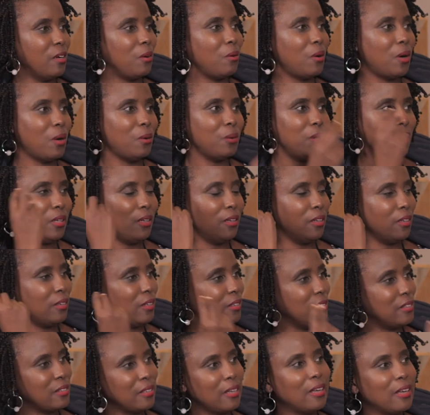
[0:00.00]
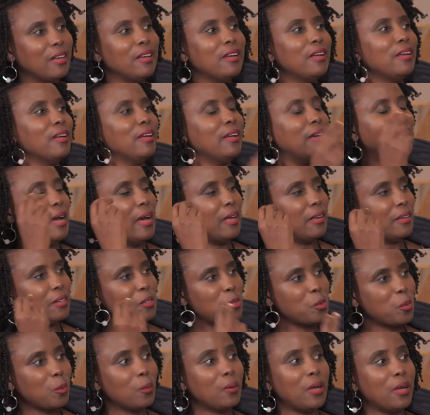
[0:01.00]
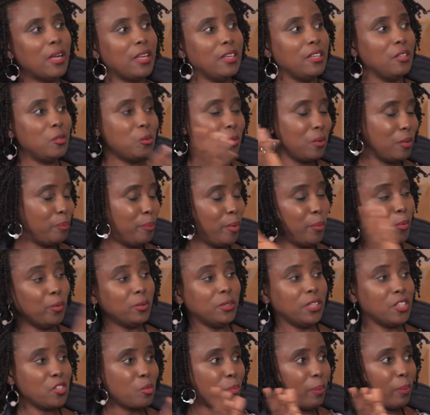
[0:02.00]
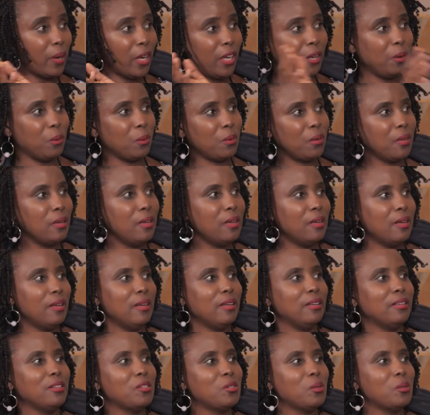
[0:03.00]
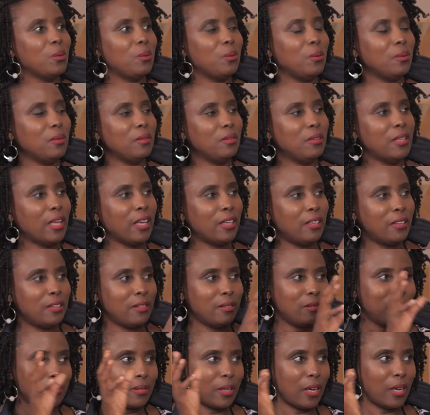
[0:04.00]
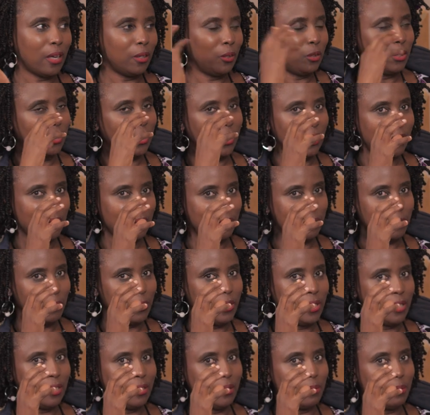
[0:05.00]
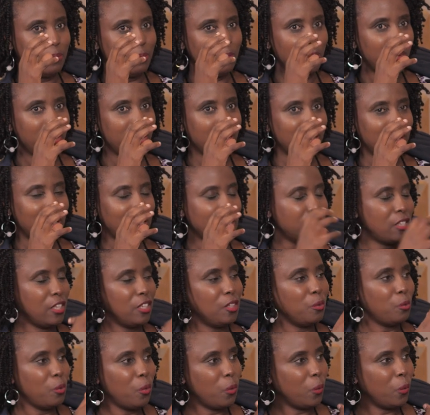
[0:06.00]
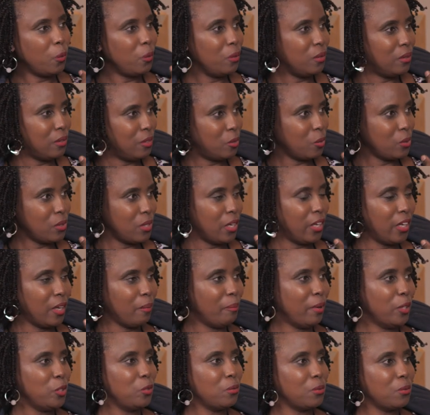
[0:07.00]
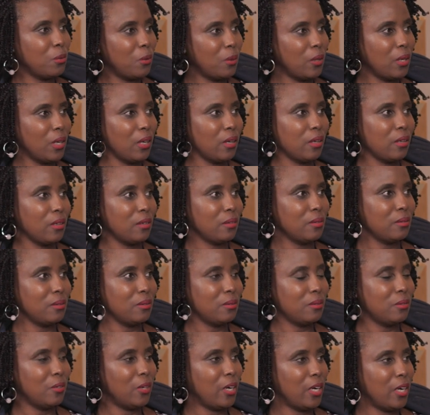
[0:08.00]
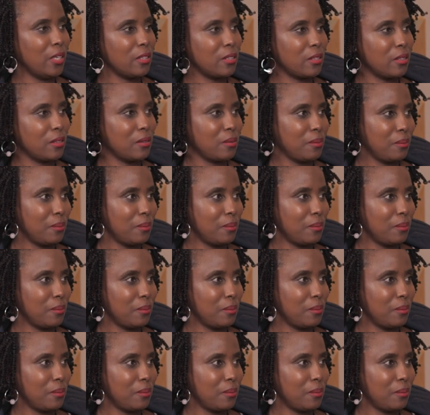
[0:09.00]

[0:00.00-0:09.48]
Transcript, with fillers: are crowded, and this, and so and it's, people just pile on. So that culture, we we as I said, we, it was like a badge of honor for us,